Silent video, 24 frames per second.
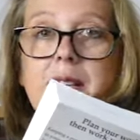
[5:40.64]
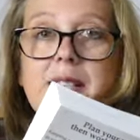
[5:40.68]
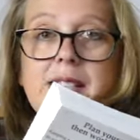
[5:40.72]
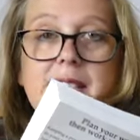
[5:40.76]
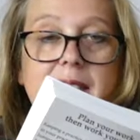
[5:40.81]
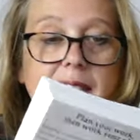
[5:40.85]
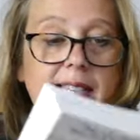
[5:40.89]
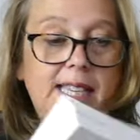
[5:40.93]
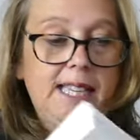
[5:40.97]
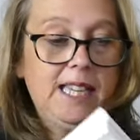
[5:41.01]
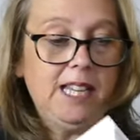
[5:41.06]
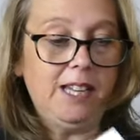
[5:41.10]

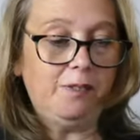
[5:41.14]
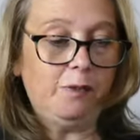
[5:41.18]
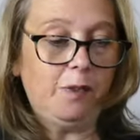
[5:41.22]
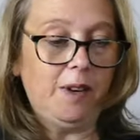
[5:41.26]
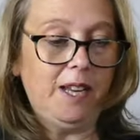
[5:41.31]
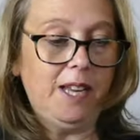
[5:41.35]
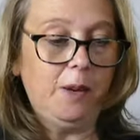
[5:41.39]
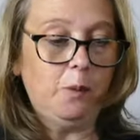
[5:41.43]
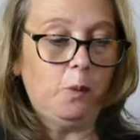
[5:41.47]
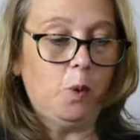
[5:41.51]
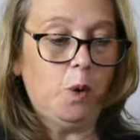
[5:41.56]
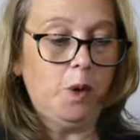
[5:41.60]
to give
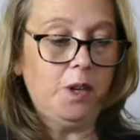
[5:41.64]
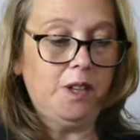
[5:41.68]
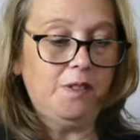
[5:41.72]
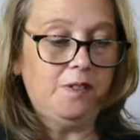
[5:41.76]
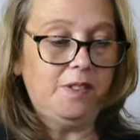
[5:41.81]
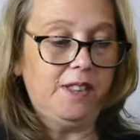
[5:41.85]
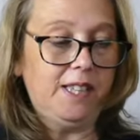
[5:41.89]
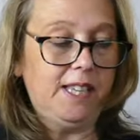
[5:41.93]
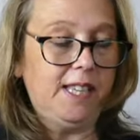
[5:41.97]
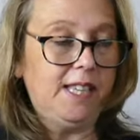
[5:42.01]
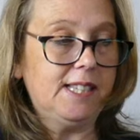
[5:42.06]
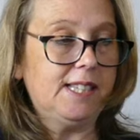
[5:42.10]
one
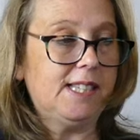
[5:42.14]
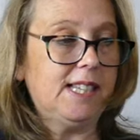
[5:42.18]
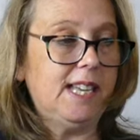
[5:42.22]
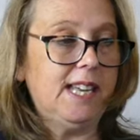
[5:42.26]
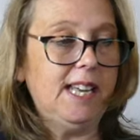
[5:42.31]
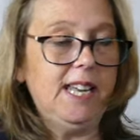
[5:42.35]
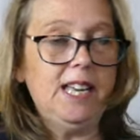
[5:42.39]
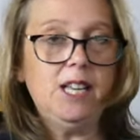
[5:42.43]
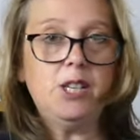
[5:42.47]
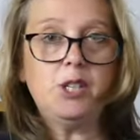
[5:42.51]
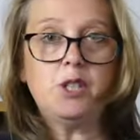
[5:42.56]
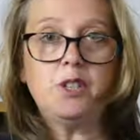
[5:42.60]
of these to
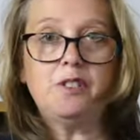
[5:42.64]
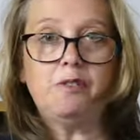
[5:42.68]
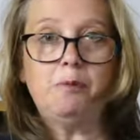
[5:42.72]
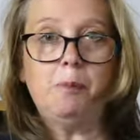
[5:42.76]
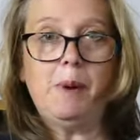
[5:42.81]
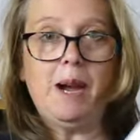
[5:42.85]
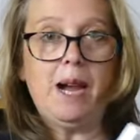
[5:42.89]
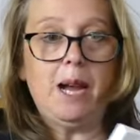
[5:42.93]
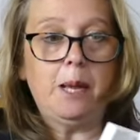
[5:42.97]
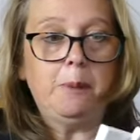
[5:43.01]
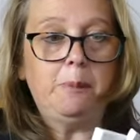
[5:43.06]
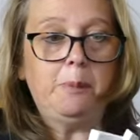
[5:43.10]
each of
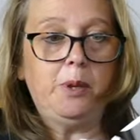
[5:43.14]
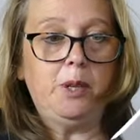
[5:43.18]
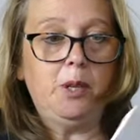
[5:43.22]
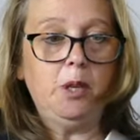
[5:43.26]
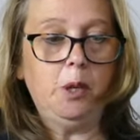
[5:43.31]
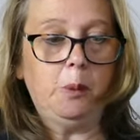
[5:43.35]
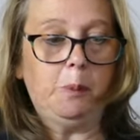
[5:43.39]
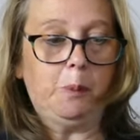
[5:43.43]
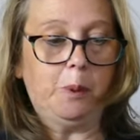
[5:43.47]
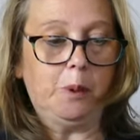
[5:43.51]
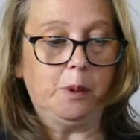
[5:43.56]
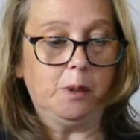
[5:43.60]
my
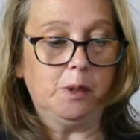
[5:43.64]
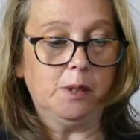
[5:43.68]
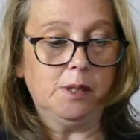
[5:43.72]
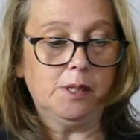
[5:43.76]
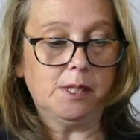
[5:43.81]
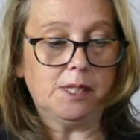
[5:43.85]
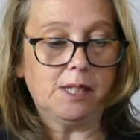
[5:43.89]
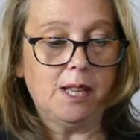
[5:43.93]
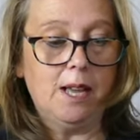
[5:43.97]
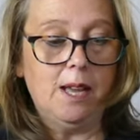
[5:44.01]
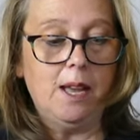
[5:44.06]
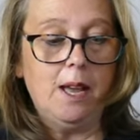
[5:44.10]

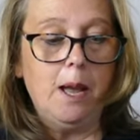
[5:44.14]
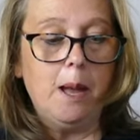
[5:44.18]
pupils,